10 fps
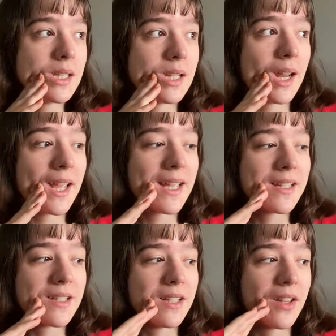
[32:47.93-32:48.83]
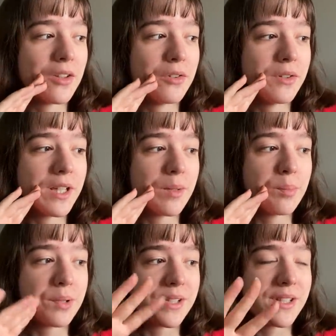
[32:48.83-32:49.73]
Today is another really
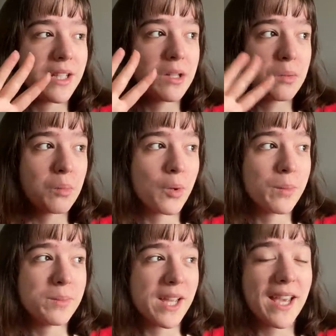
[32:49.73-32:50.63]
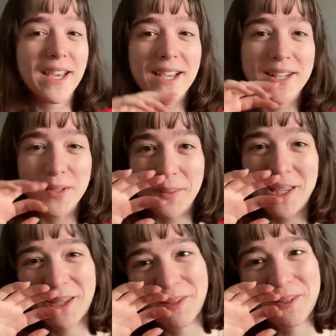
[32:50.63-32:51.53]
breezy, warm day, and it's
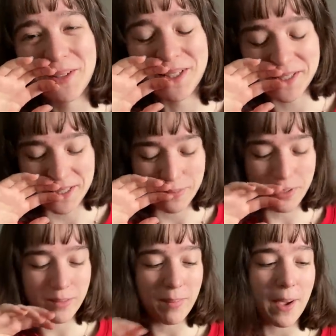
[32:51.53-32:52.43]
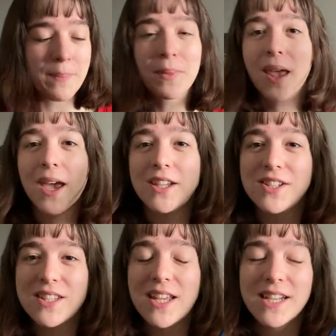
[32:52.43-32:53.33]
making me really sleepy, but I
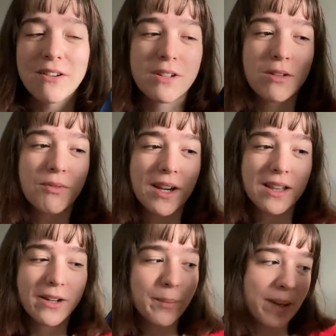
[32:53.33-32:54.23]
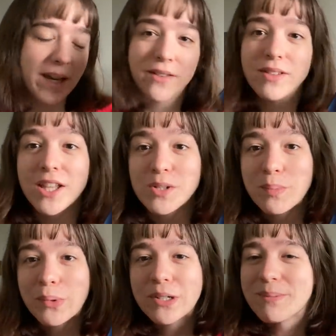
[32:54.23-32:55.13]
just sat down and read a little bit of
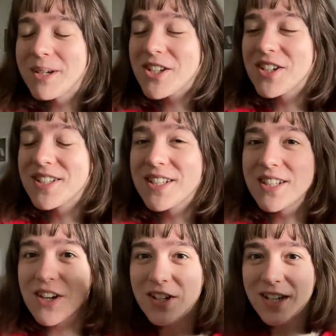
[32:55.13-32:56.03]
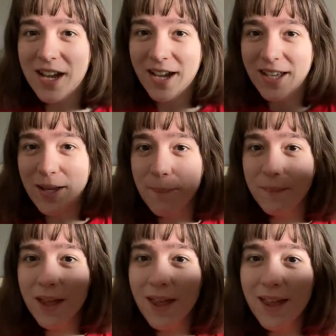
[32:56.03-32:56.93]
Legendborn by Tracy Deonn. I
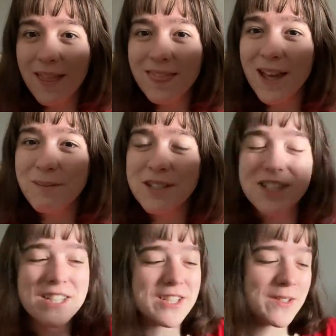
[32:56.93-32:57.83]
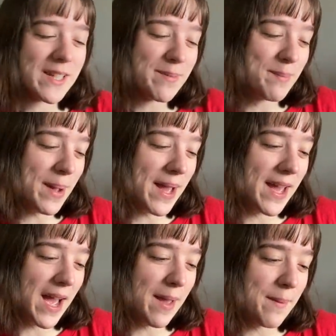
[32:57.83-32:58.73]
am that much into it,
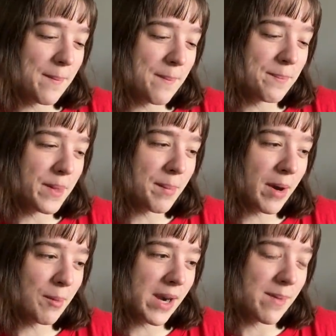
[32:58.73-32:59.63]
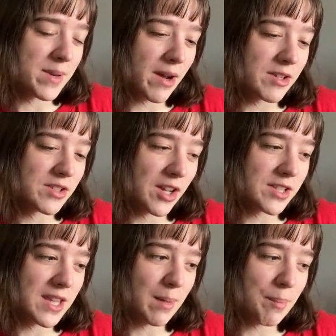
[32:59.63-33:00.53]
but I'm the part where I am now, I just
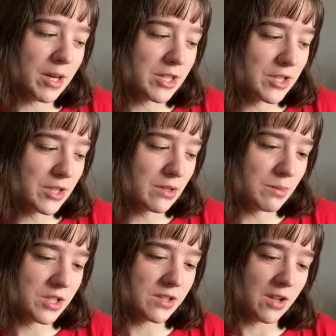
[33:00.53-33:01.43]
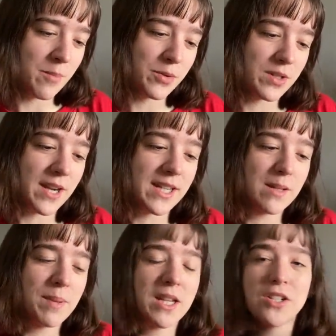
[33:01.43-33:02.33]
got to like part two, which is almost
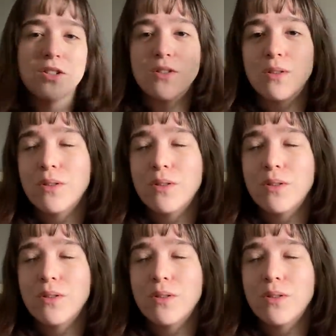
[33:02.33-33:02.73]
90 pages